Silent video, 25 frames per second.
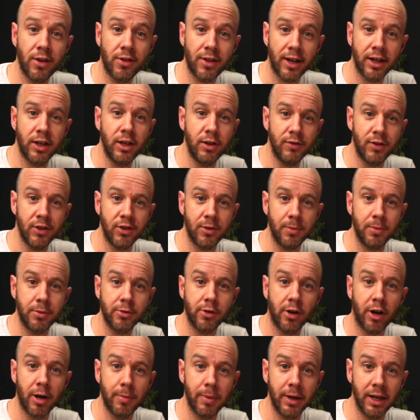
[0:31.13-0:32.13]
Thank you for
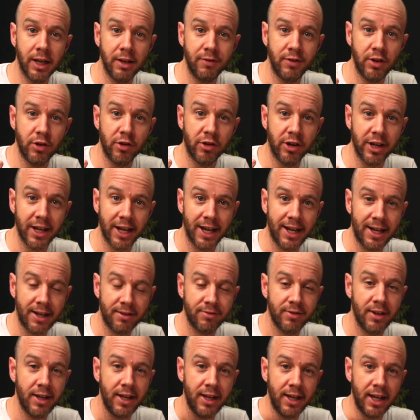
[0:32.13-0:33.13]
subscribing if you already
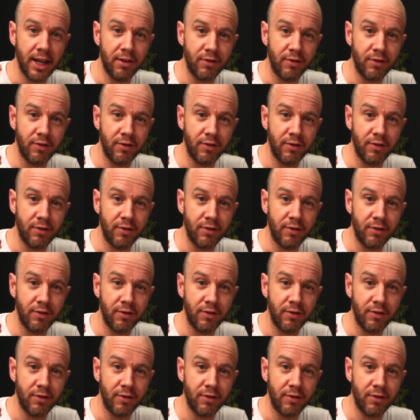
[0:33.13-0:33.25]
have.